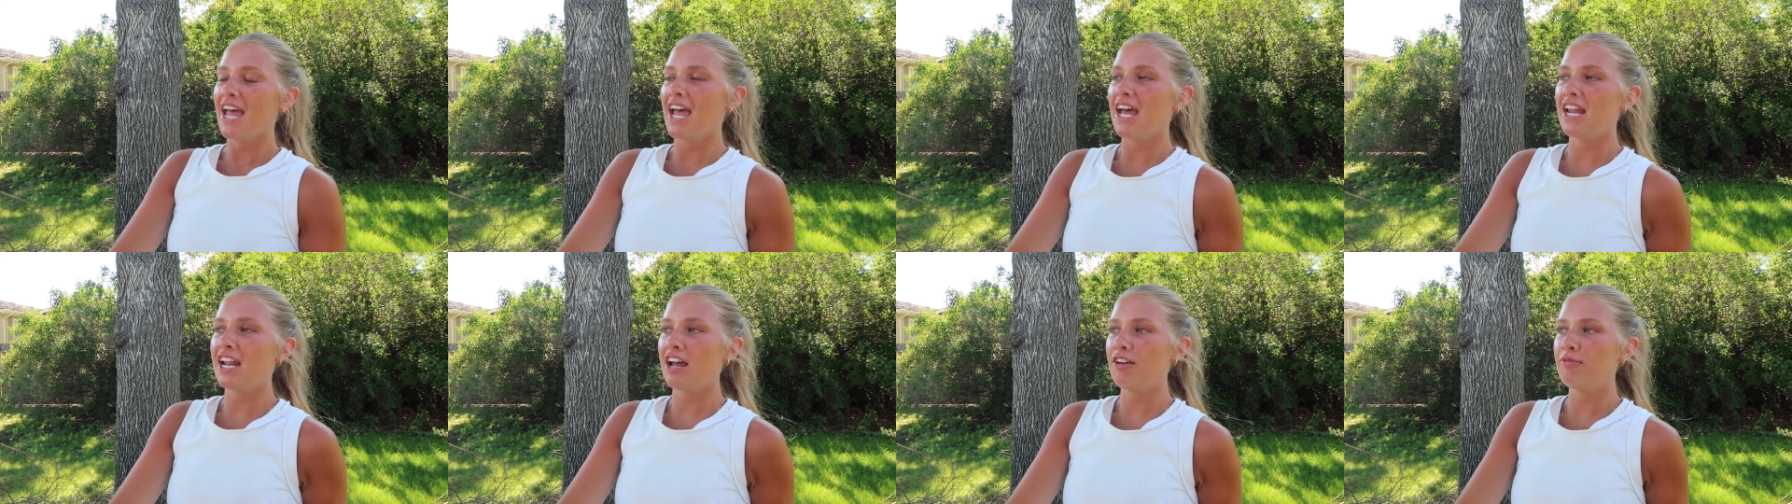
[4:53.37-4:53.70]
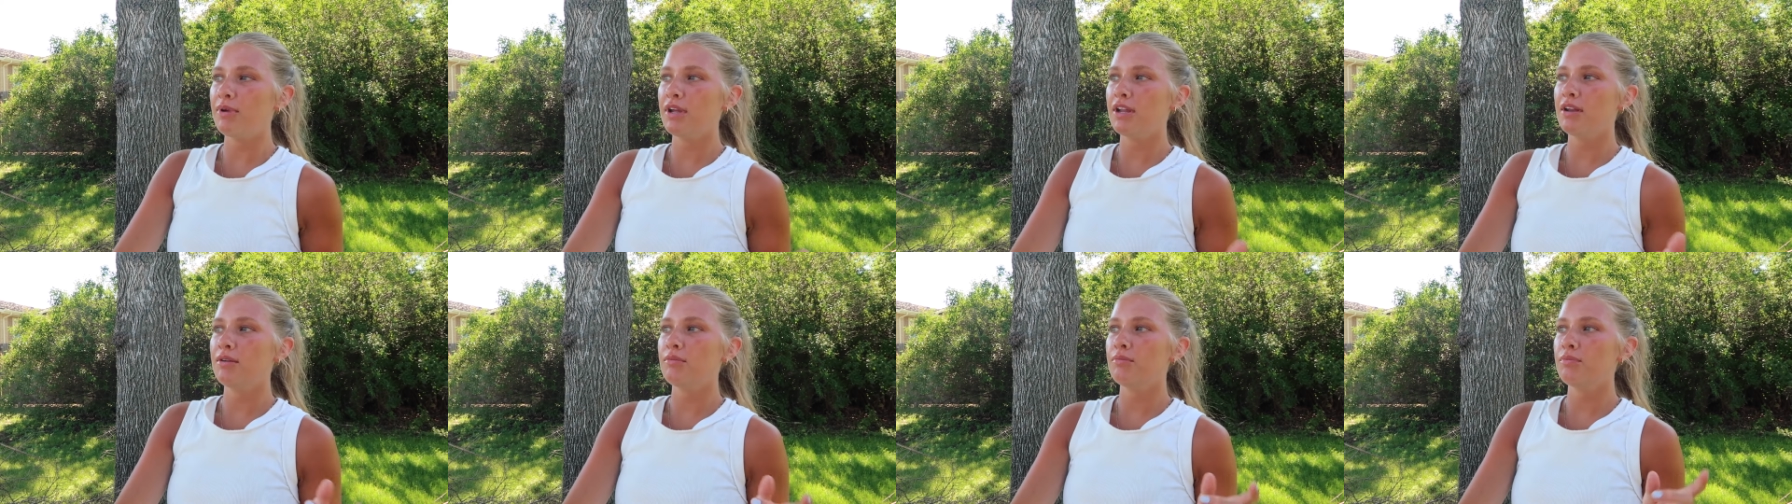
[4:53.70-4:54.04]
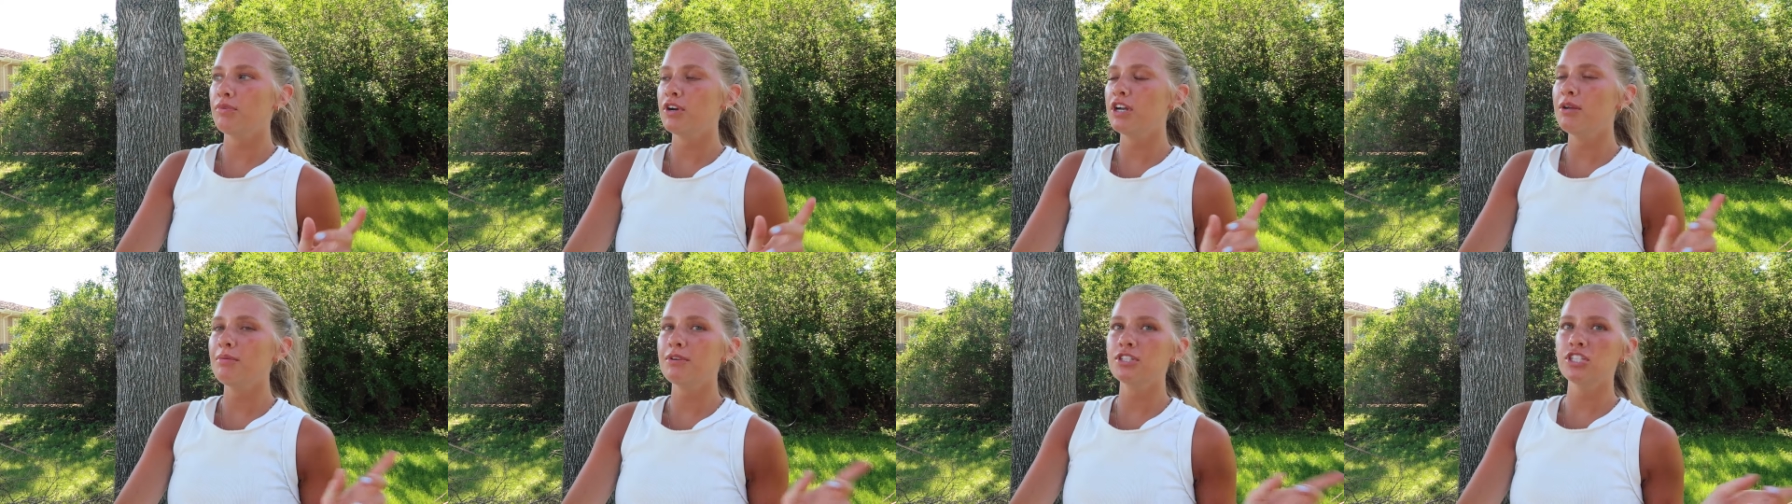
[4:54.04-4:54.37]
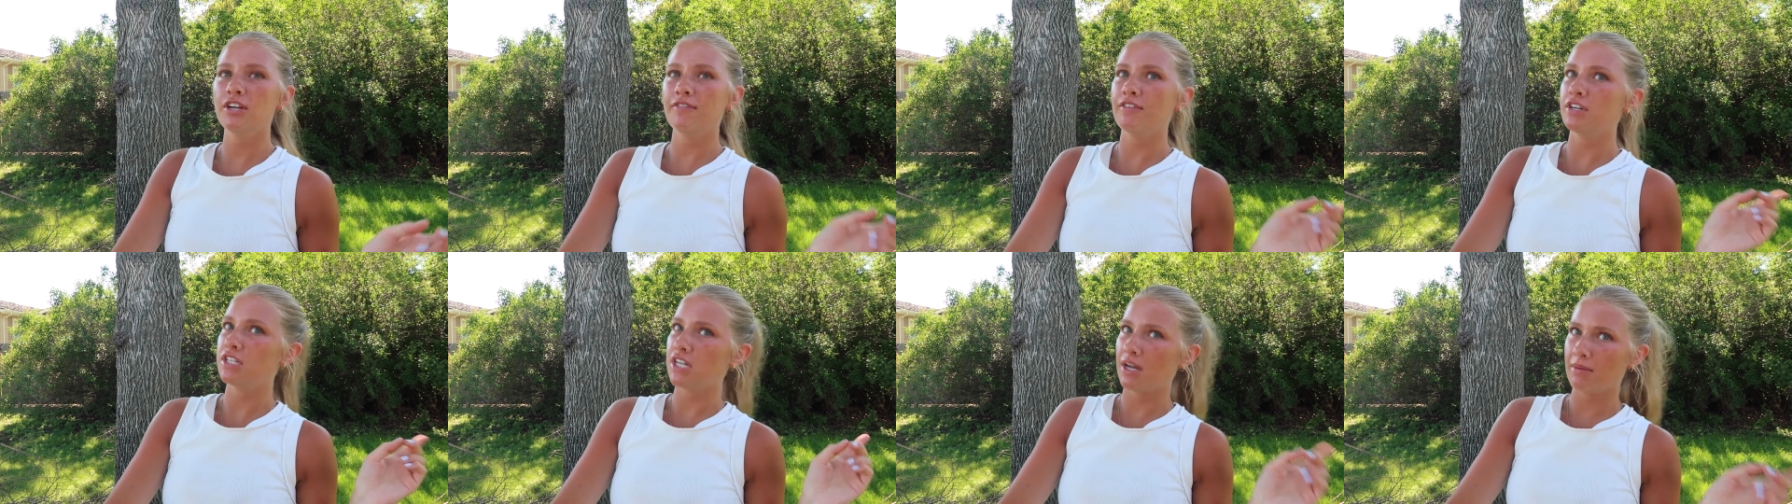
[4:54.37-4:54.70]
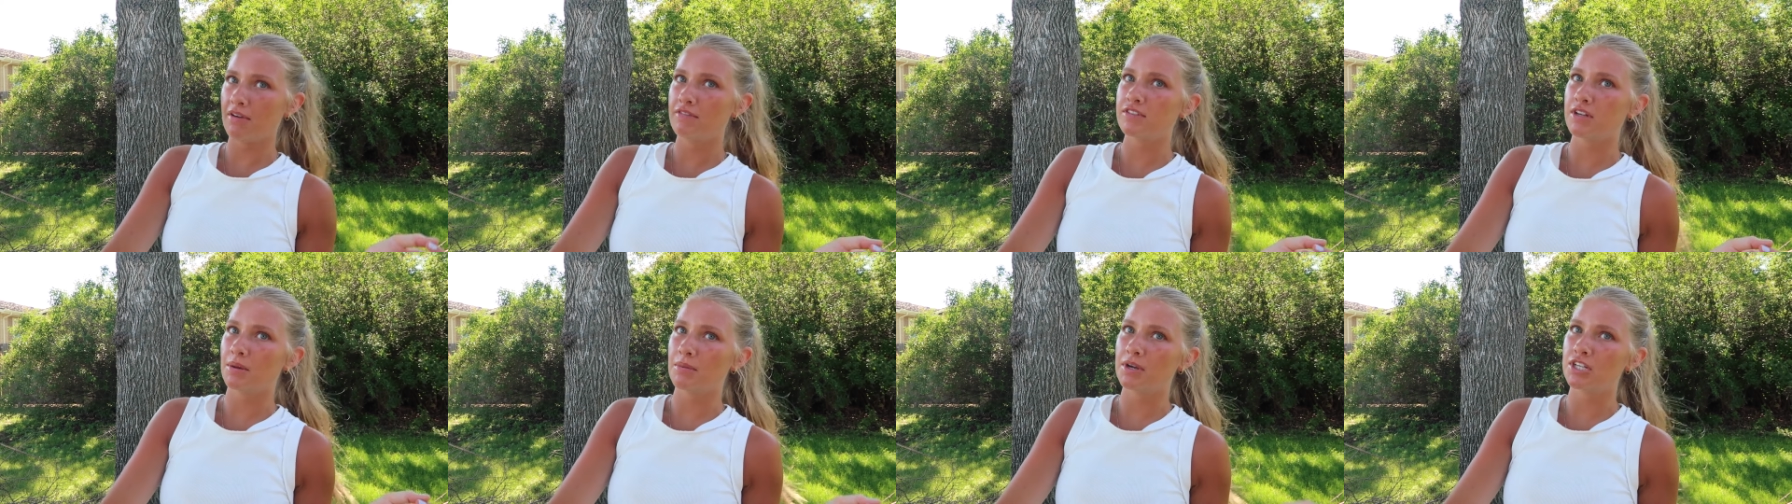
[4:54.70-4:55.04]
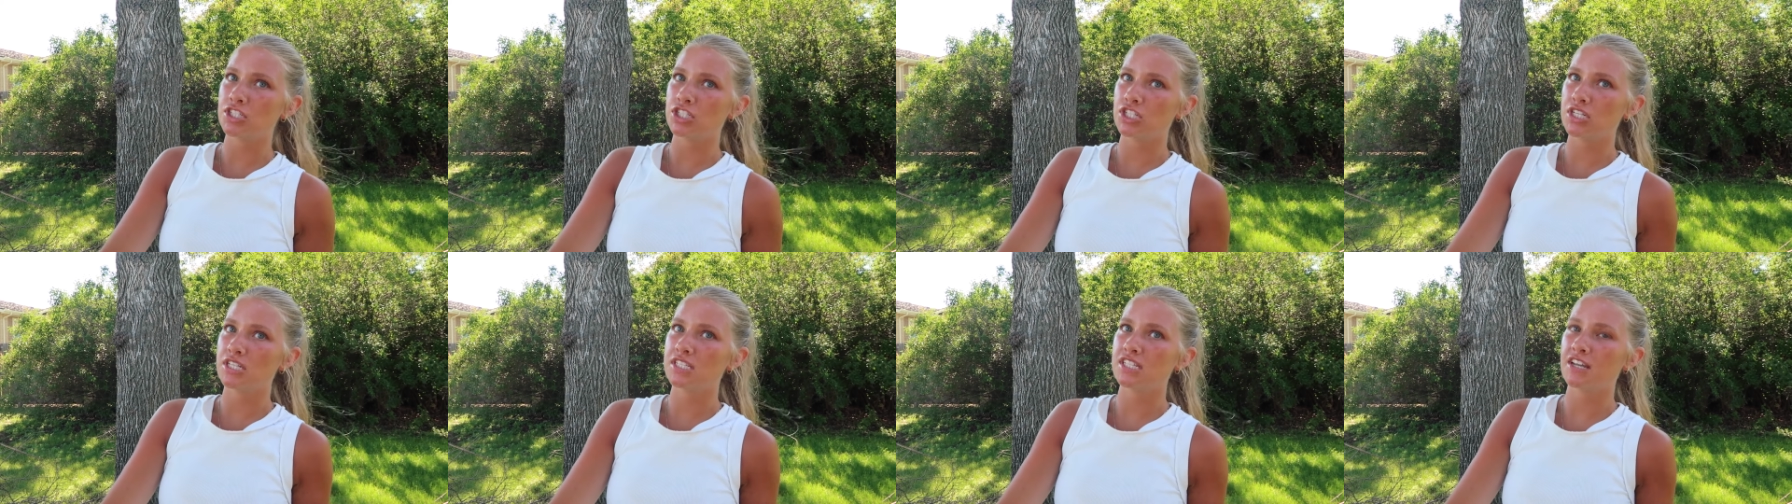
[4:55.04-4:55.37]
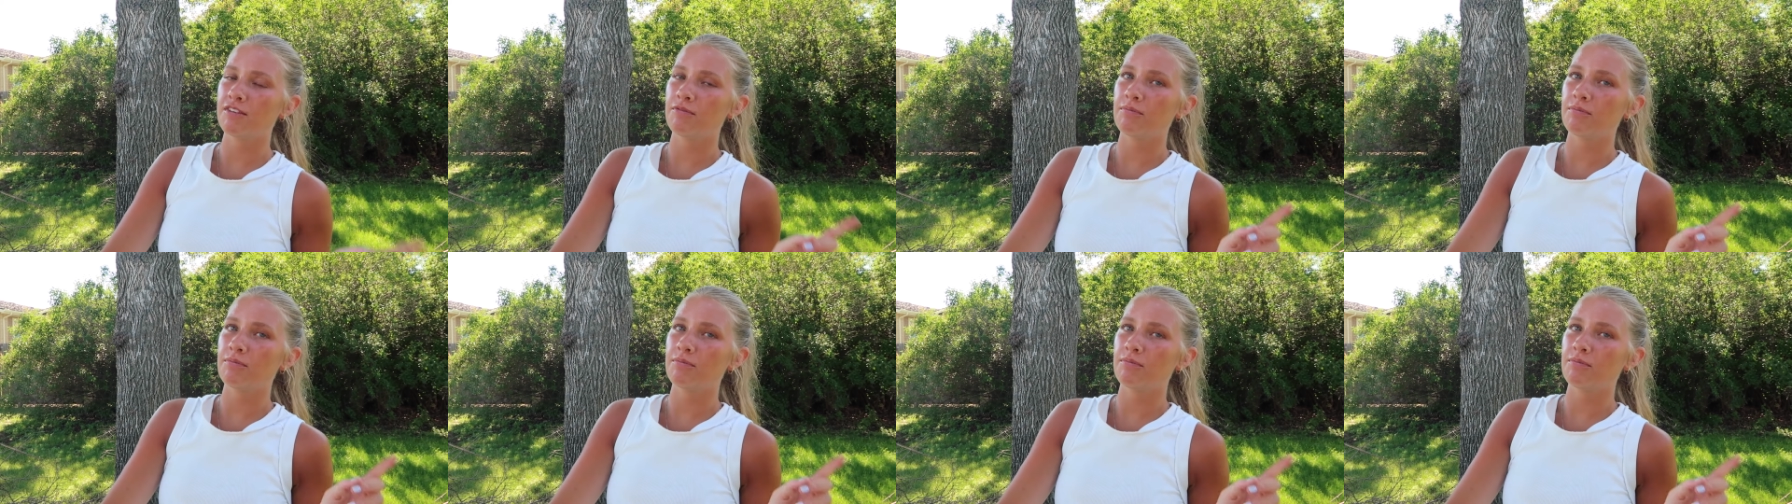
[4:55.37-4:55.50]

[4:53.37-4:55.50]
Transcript: And I've been, pretty much every time I've done my sheets,